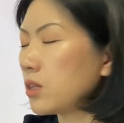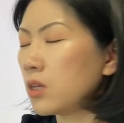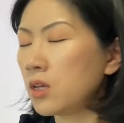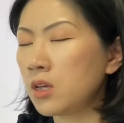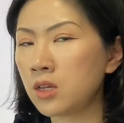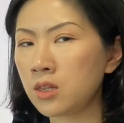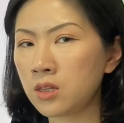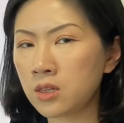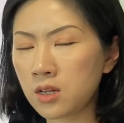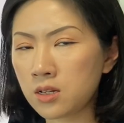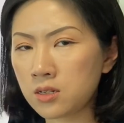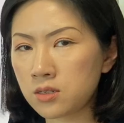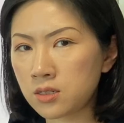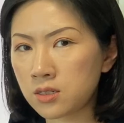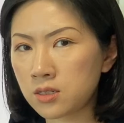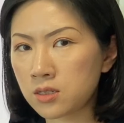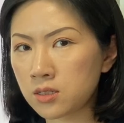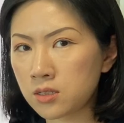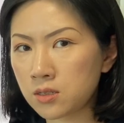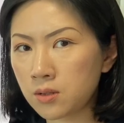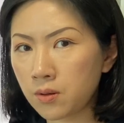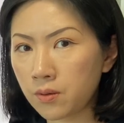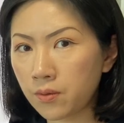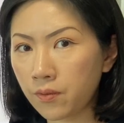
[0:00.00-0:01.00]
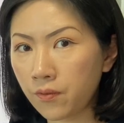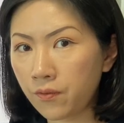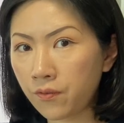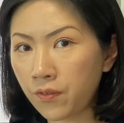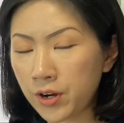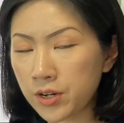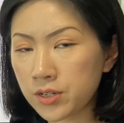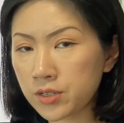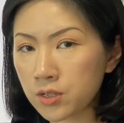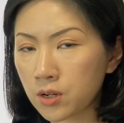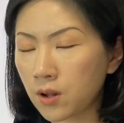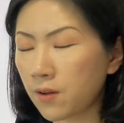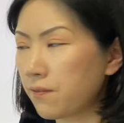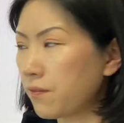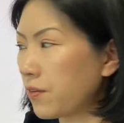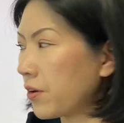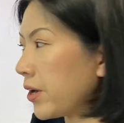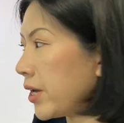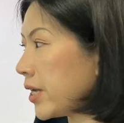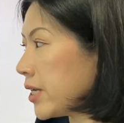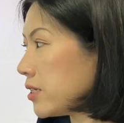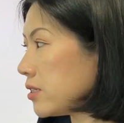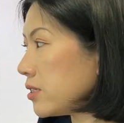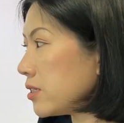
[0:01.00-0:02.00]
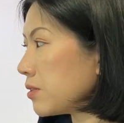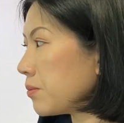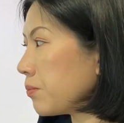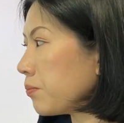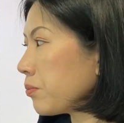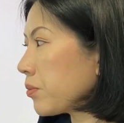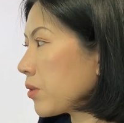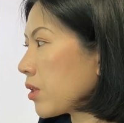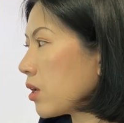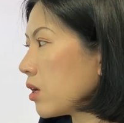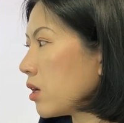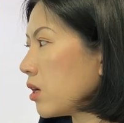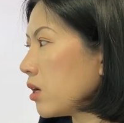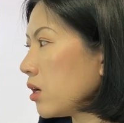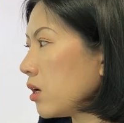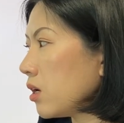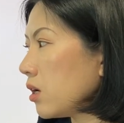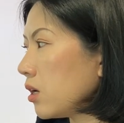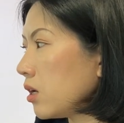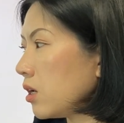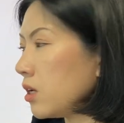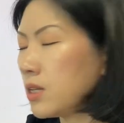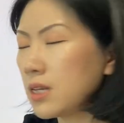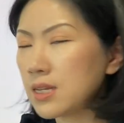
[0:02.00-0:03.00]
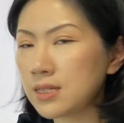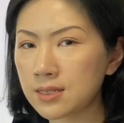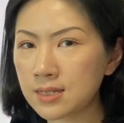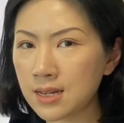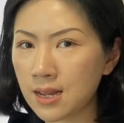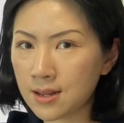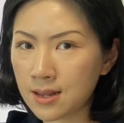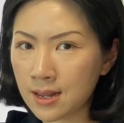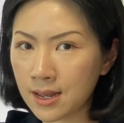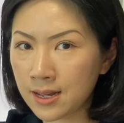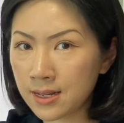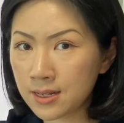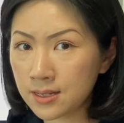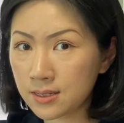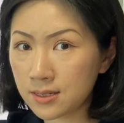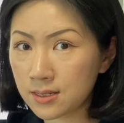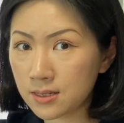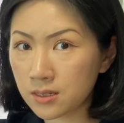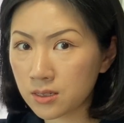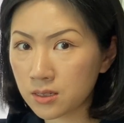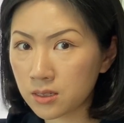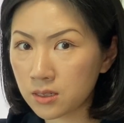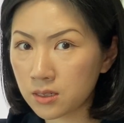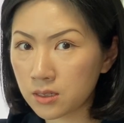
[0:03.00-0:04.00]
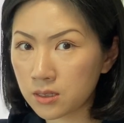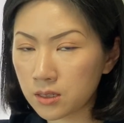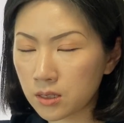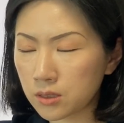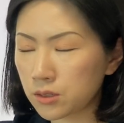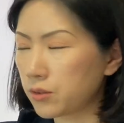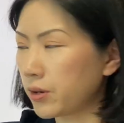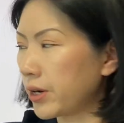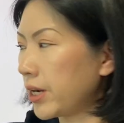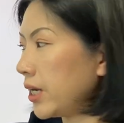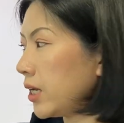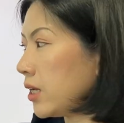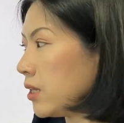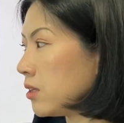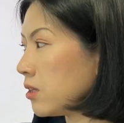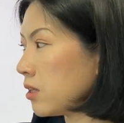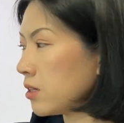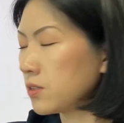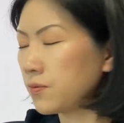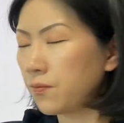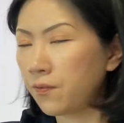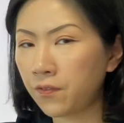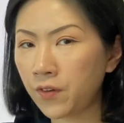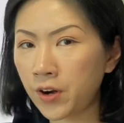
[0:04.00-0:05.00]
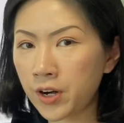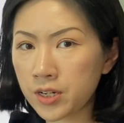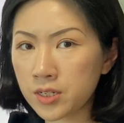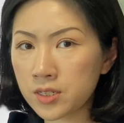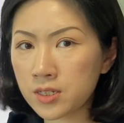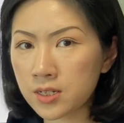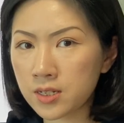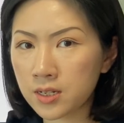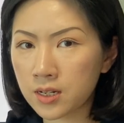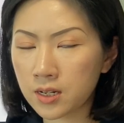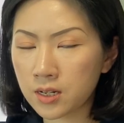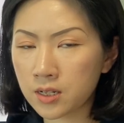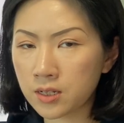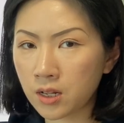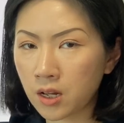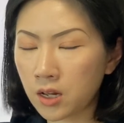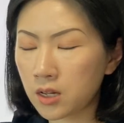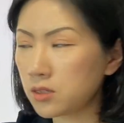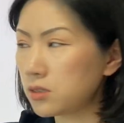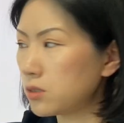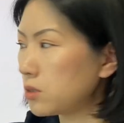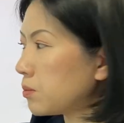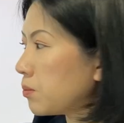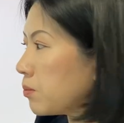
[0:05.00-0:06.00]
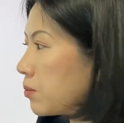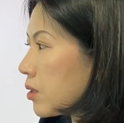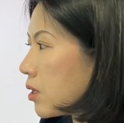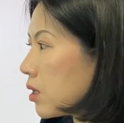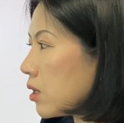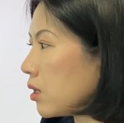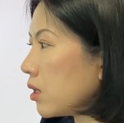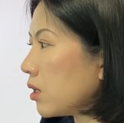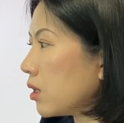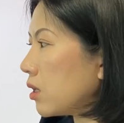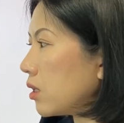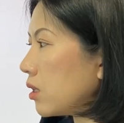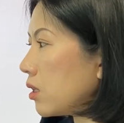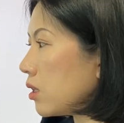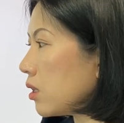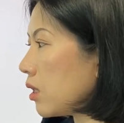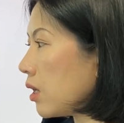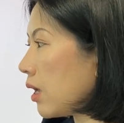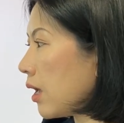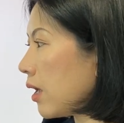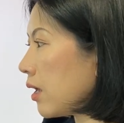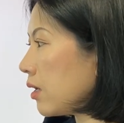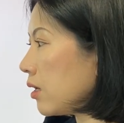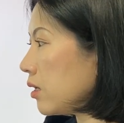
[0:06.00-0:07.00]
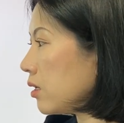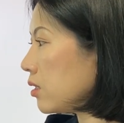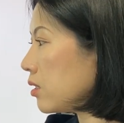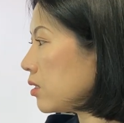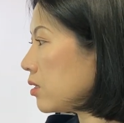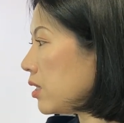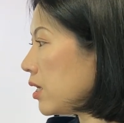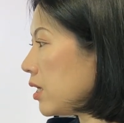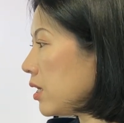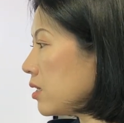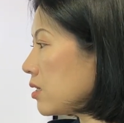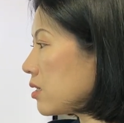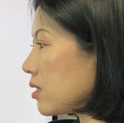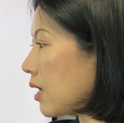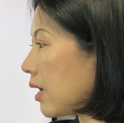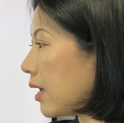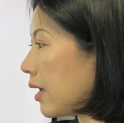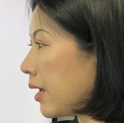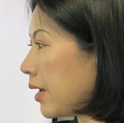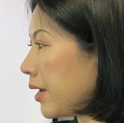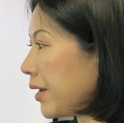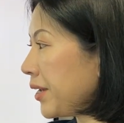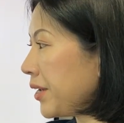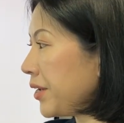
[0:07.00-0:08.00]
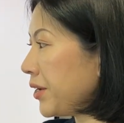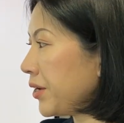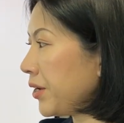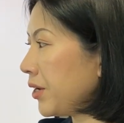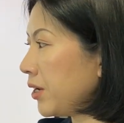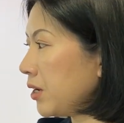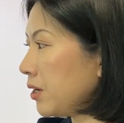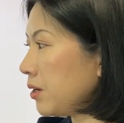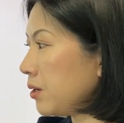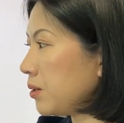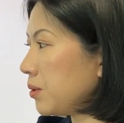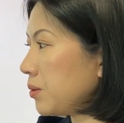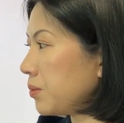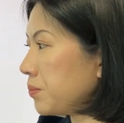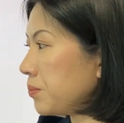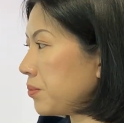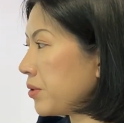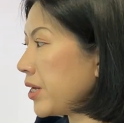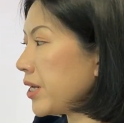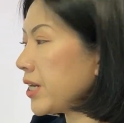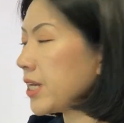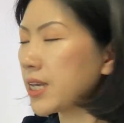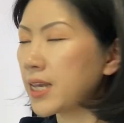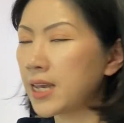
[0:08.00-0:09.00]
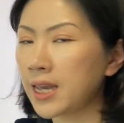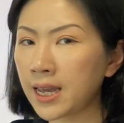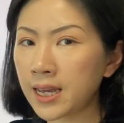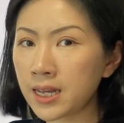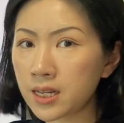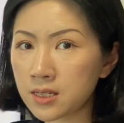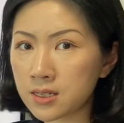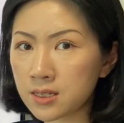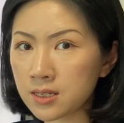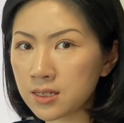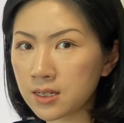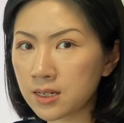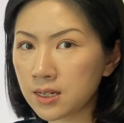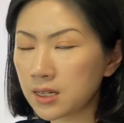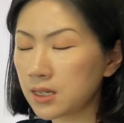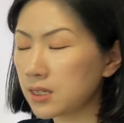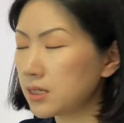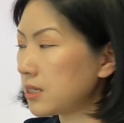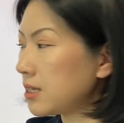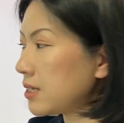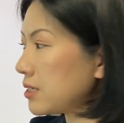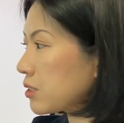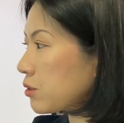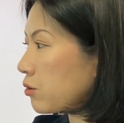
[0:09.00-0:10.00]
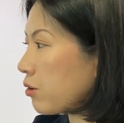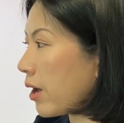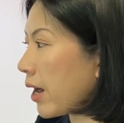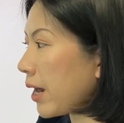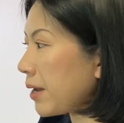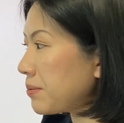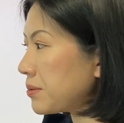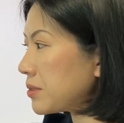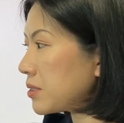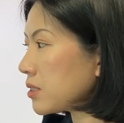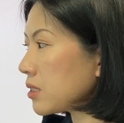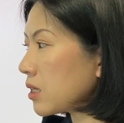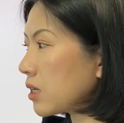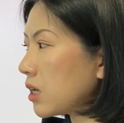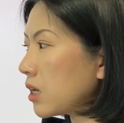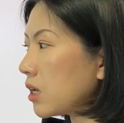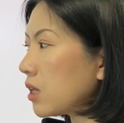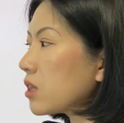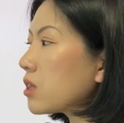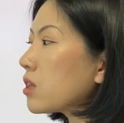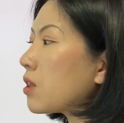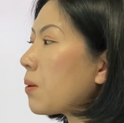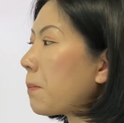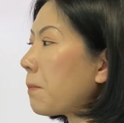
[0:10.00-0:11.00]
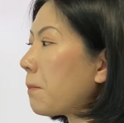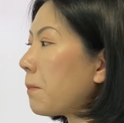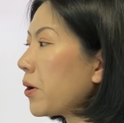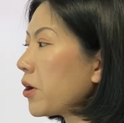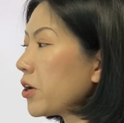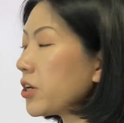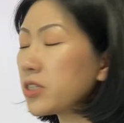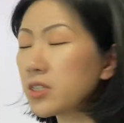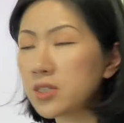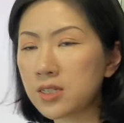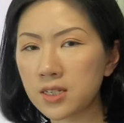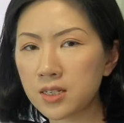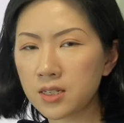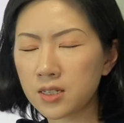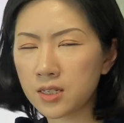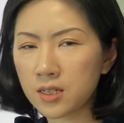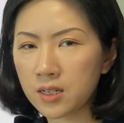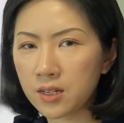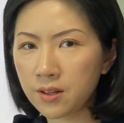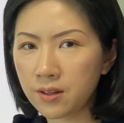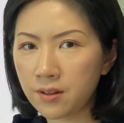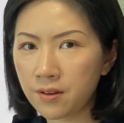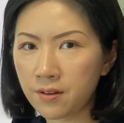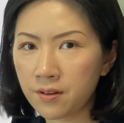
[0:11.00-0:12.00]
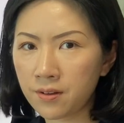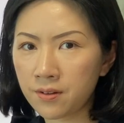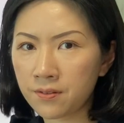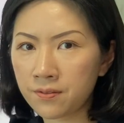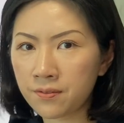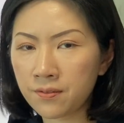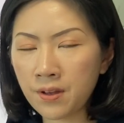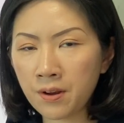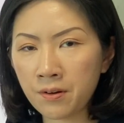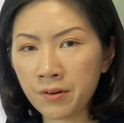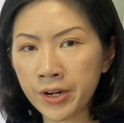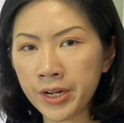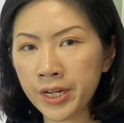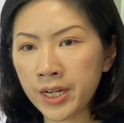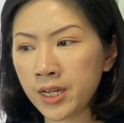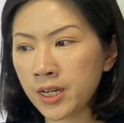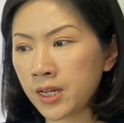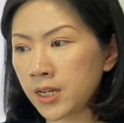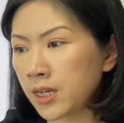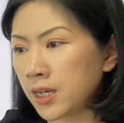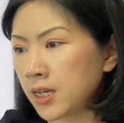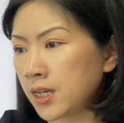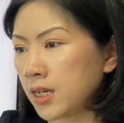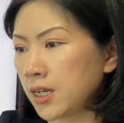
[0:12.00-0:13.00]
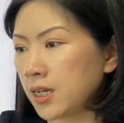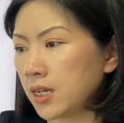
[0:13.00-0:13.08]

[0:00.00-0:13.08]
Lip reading: in this first conference, in this in the first clause, the entire predicate describes the person very